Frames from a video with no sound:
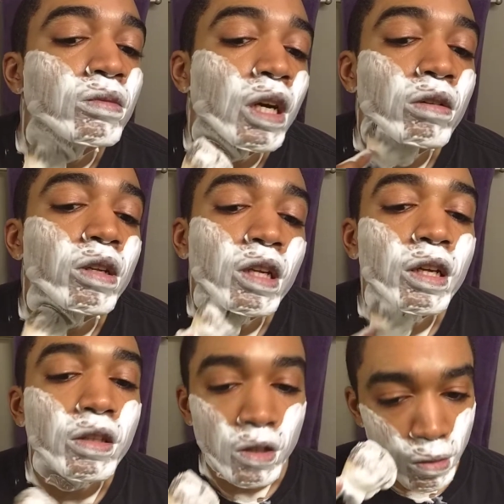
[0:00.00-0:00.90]
I really
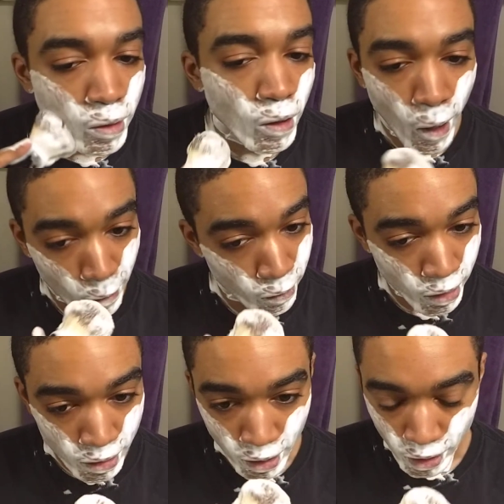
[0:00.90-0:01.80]
like this smell. I
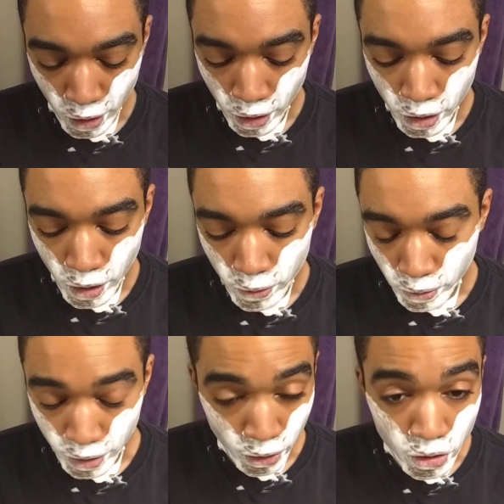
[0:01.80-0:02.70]
really dig the honey
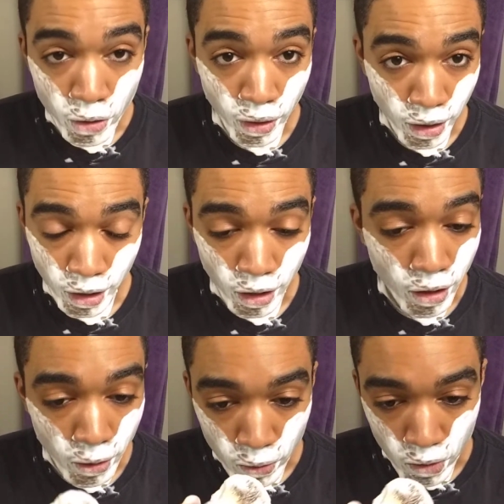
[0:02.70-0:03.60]
note. There's no honey in the
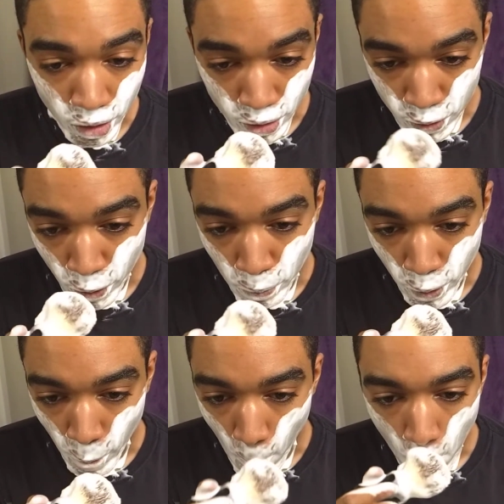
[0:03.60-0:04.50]
notes, like I said,
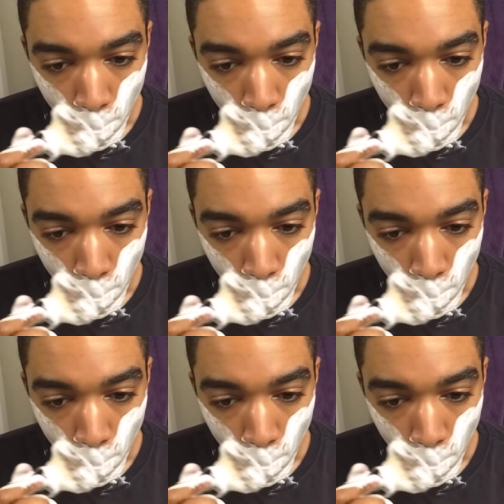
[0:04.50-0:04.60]
but